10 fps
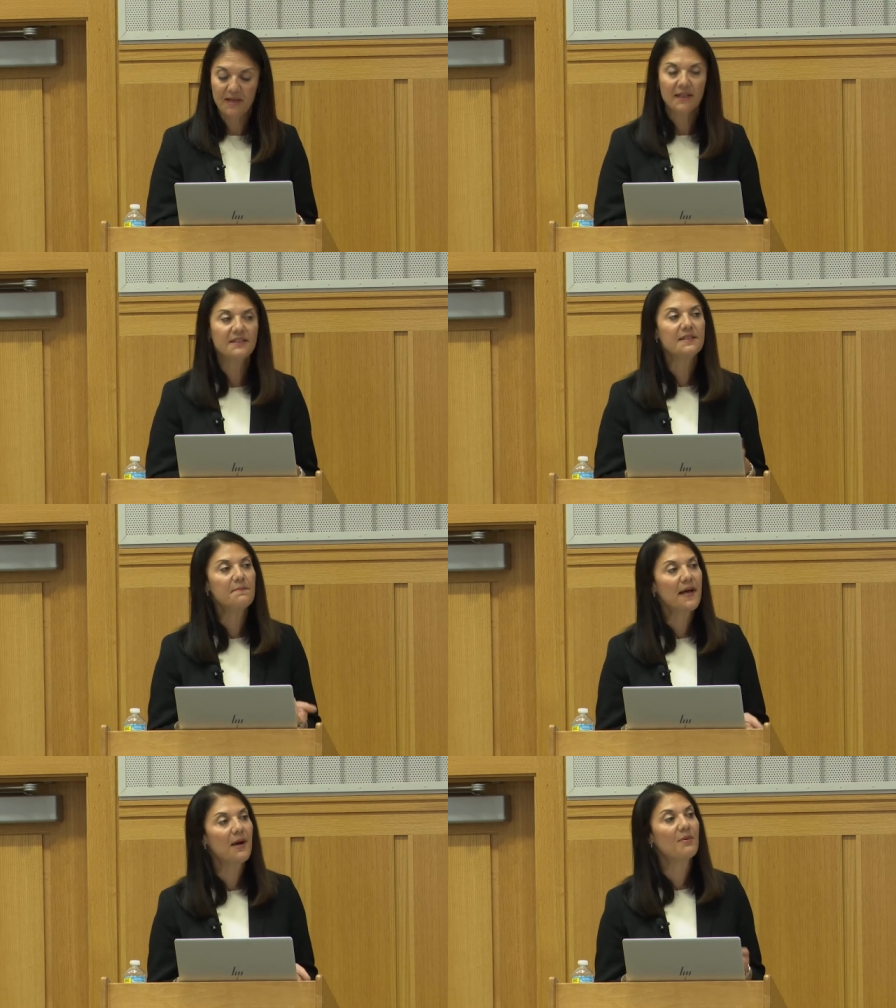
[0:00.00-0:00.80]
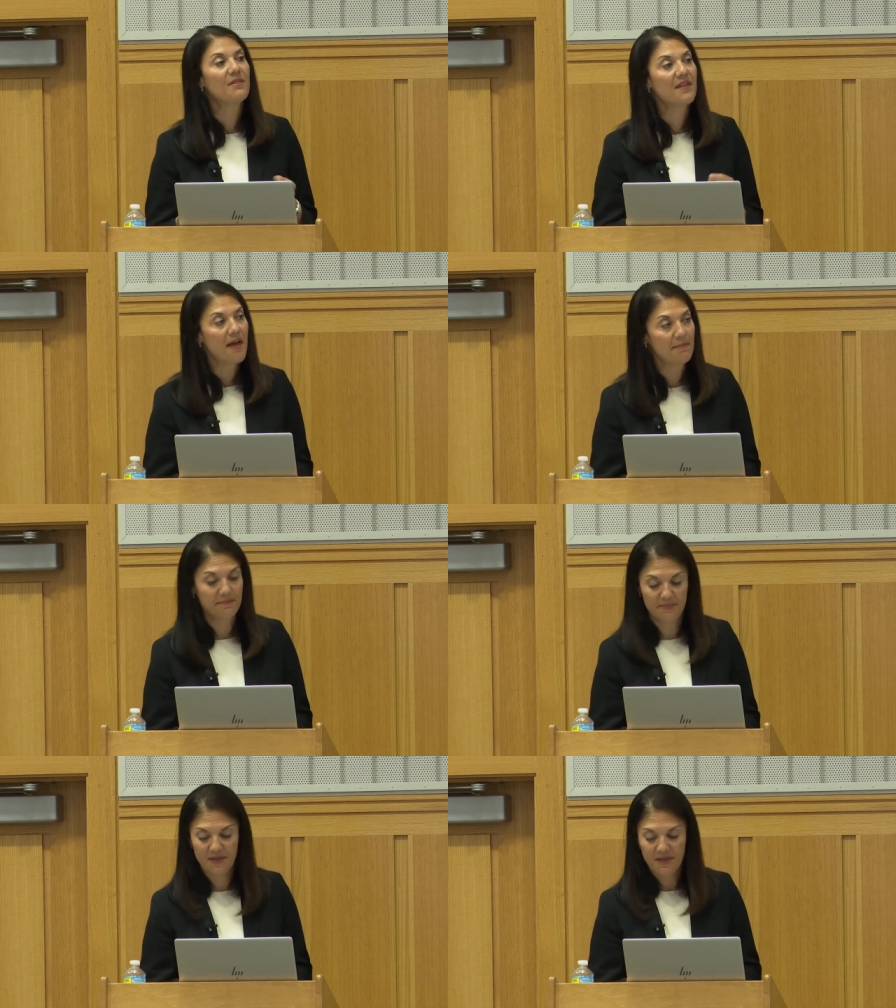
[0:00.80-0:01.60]
Let's empower
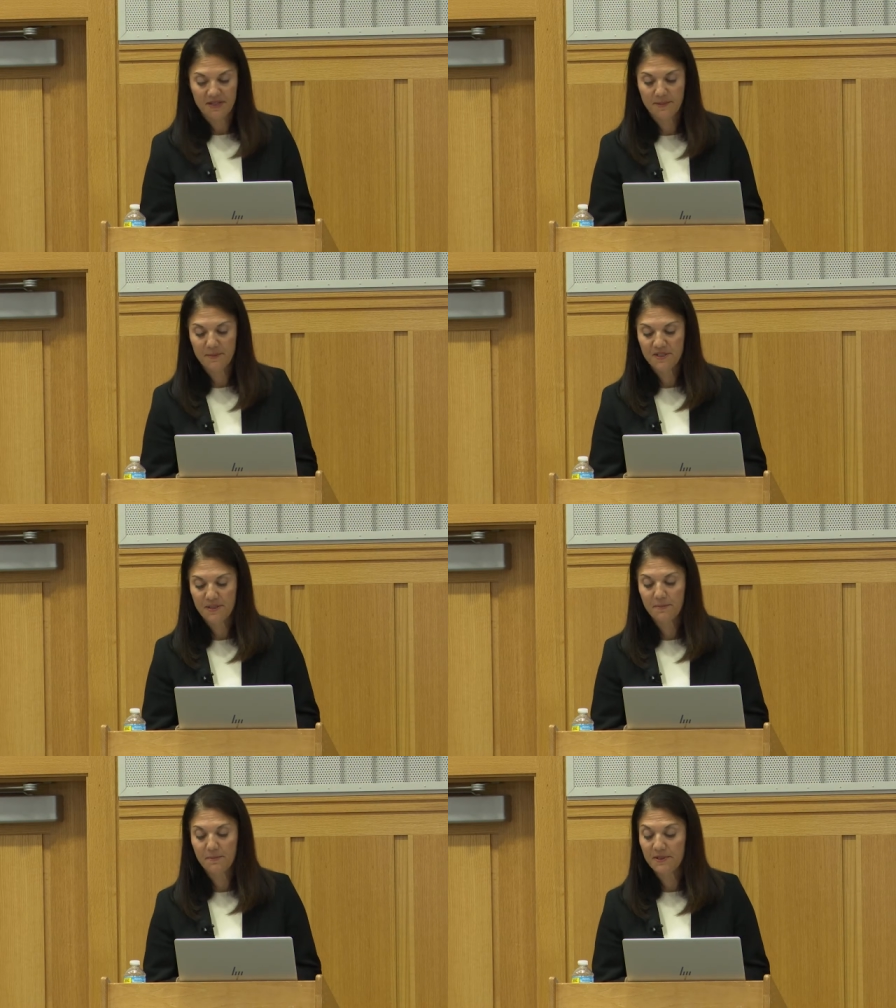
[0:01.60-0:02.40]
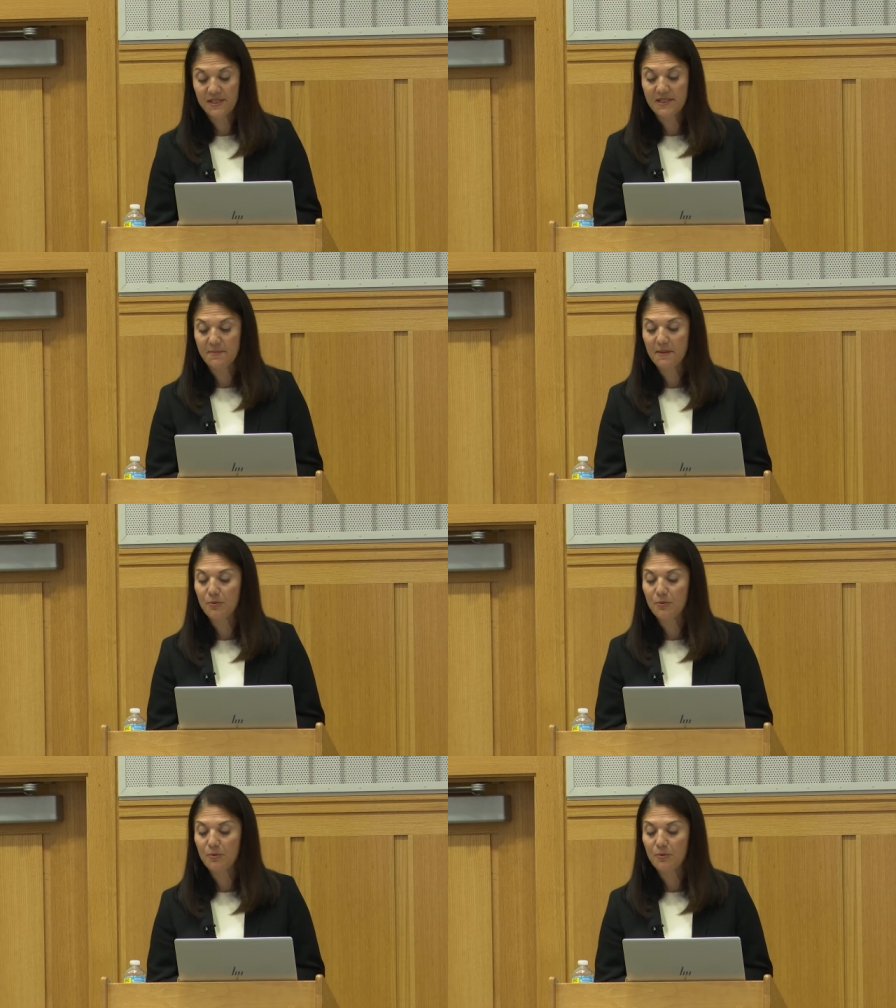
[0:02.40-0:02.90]
them to participate